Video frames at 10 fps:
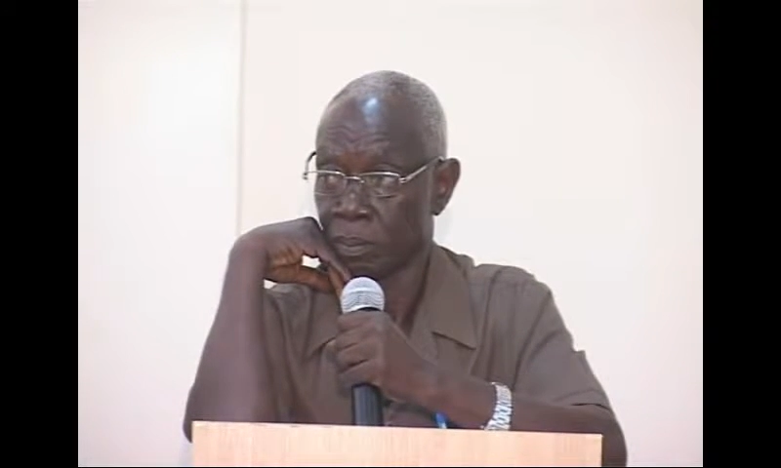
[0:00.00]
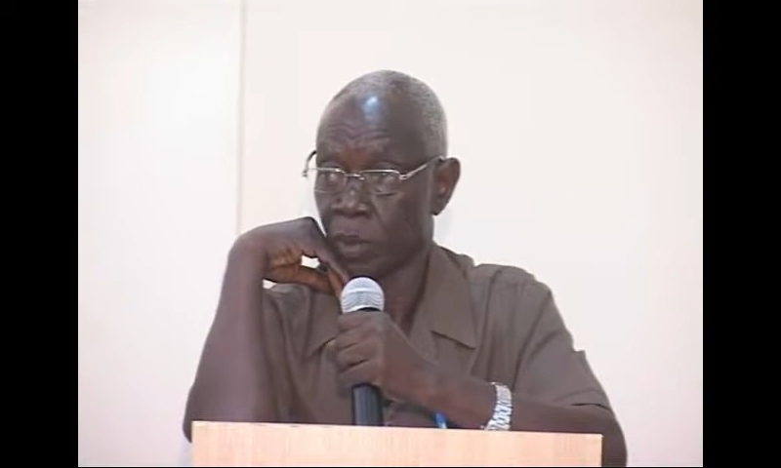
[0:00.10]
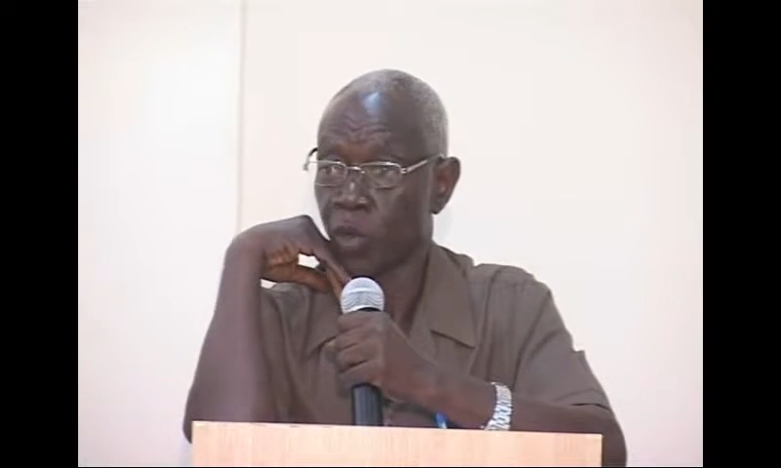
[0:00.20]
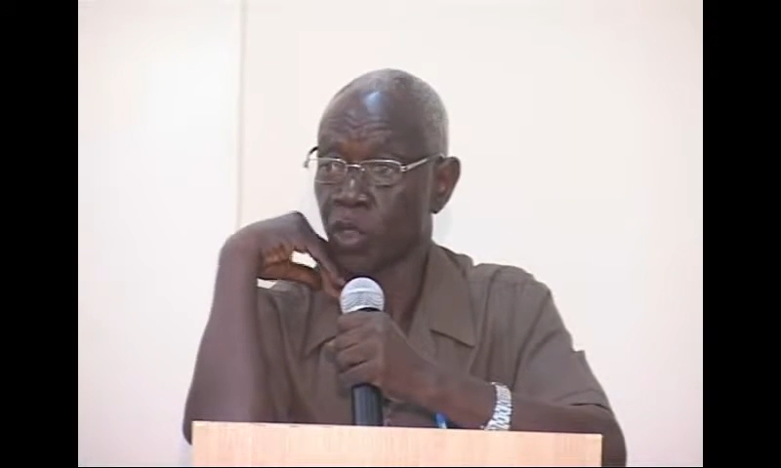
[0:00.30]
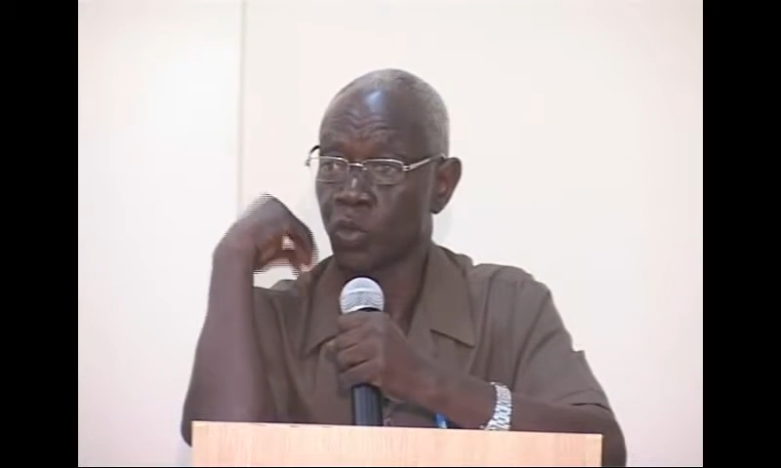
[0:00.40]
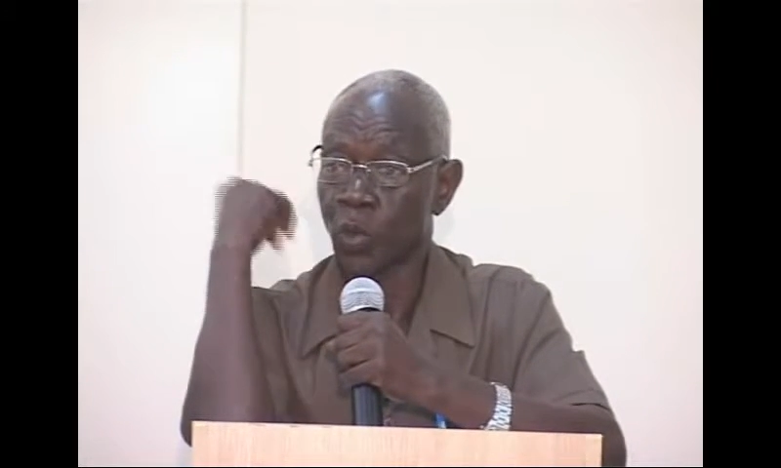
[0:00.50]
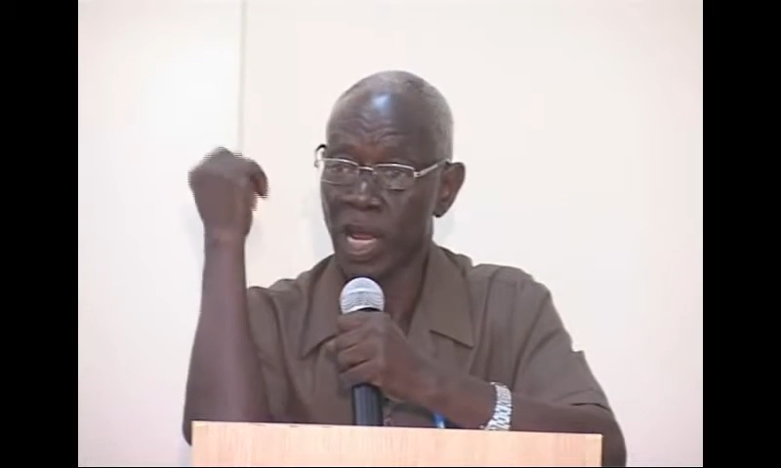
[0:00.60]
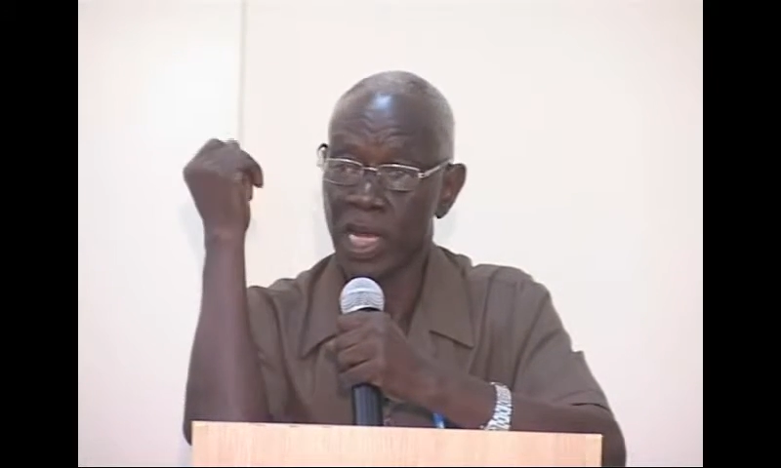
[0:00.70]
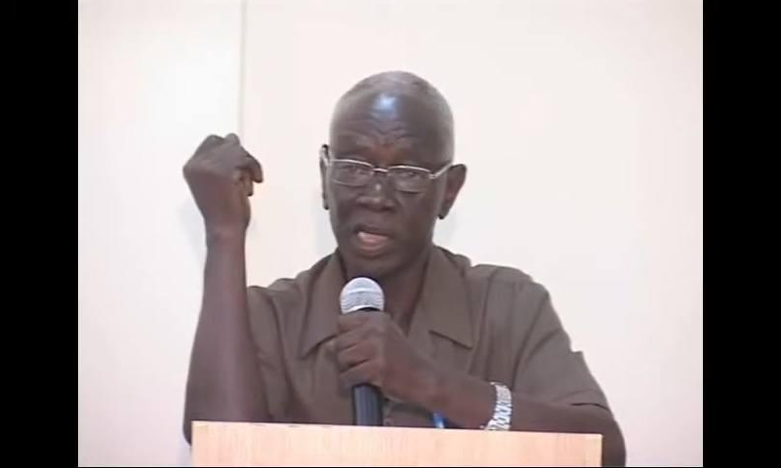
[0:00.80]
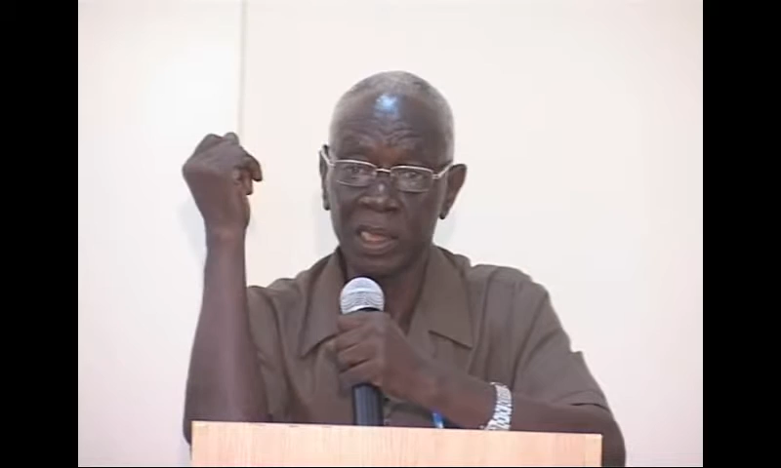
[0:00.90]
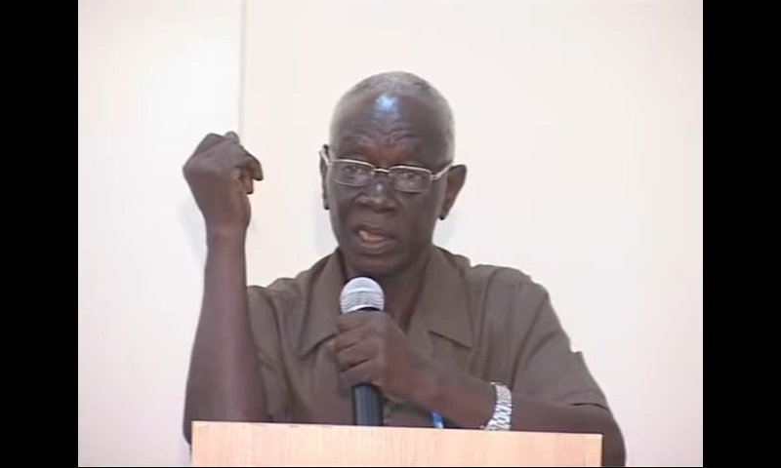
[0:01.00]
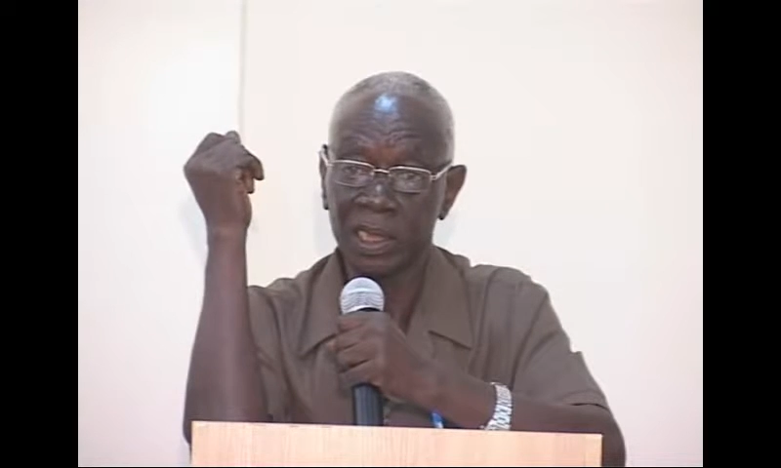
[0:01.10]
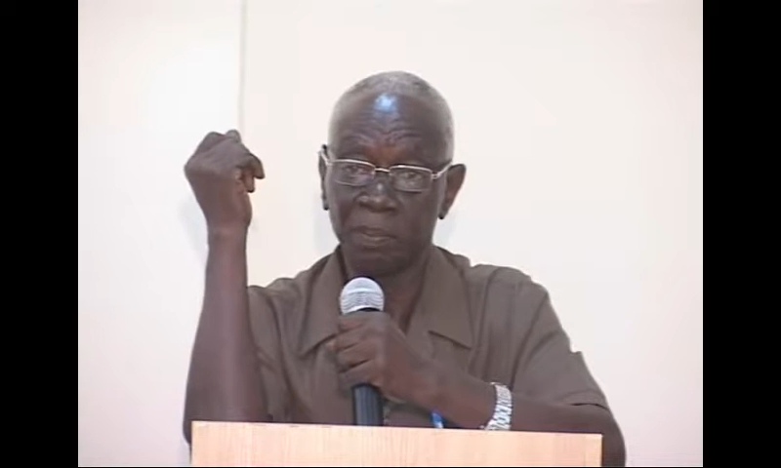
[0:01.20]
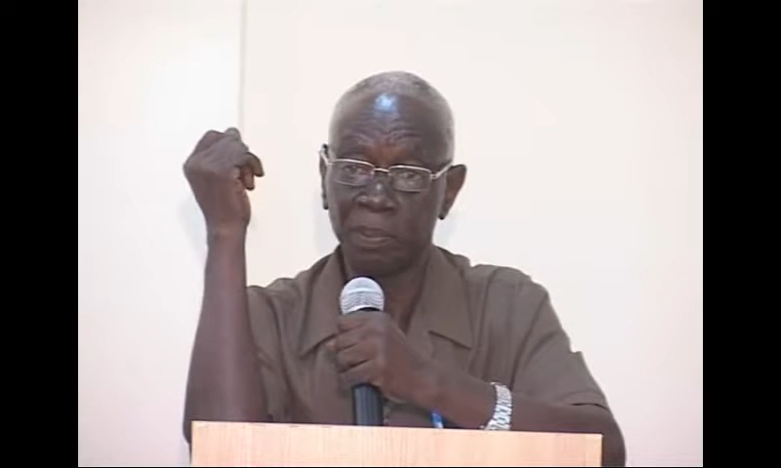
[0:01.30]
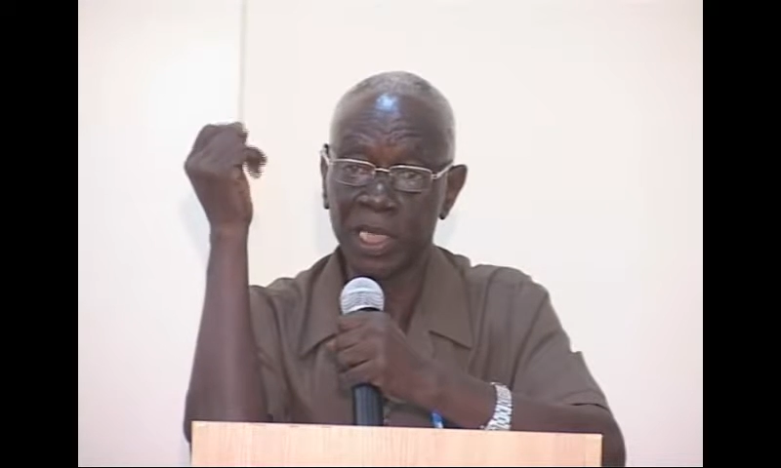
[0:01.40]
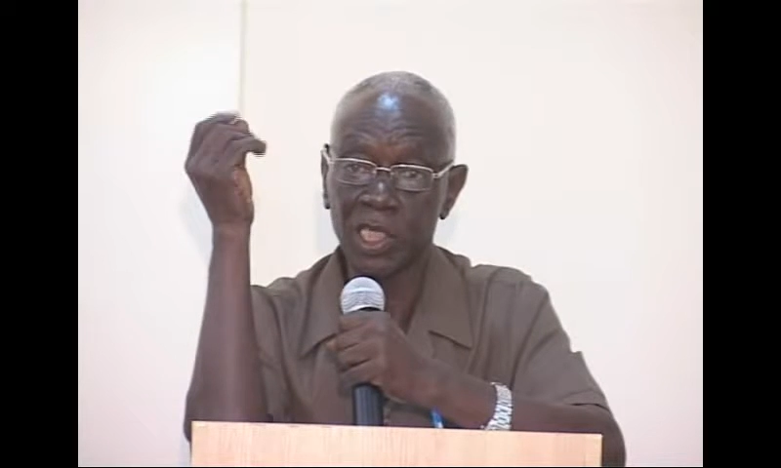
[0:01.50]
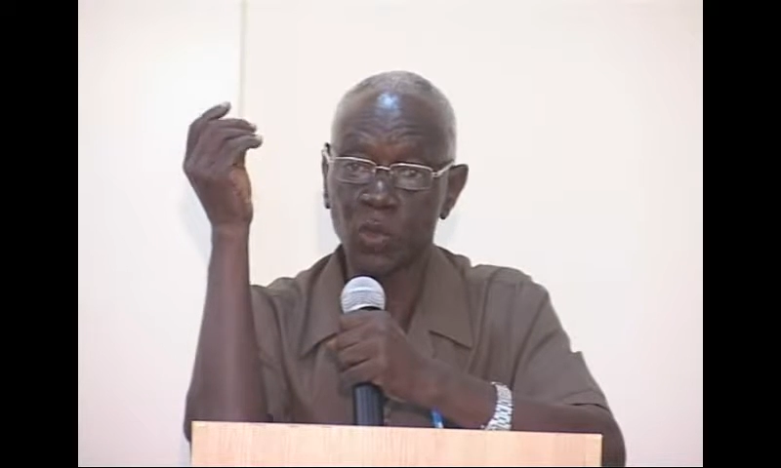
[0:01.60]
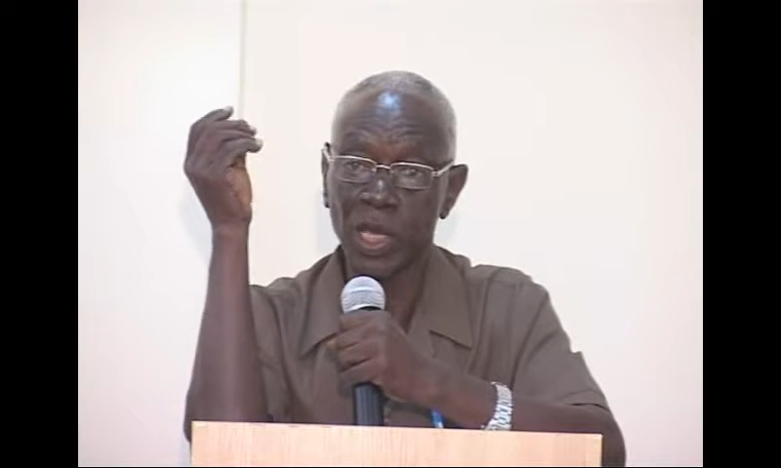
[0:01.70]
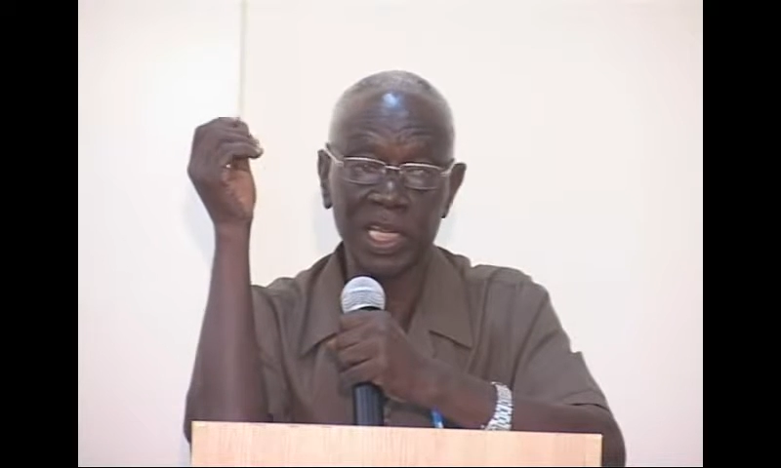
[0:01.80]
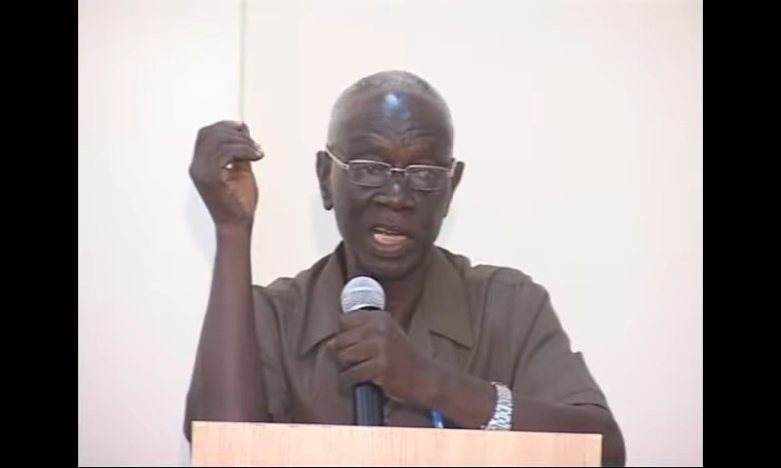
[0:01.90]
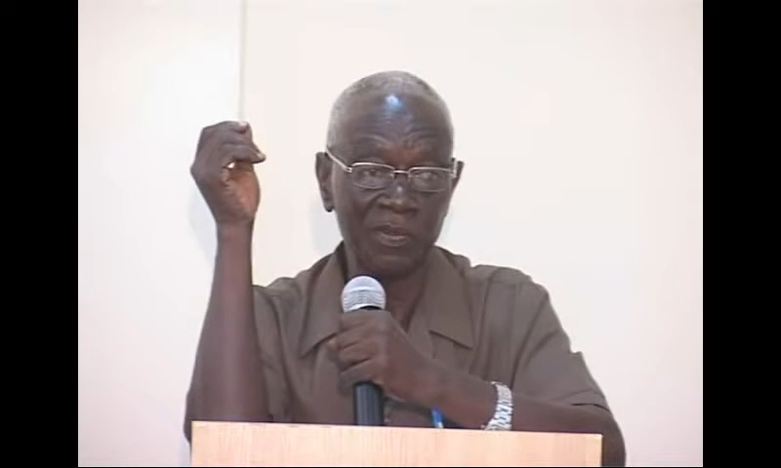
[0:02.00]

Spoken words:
Because where, in places where they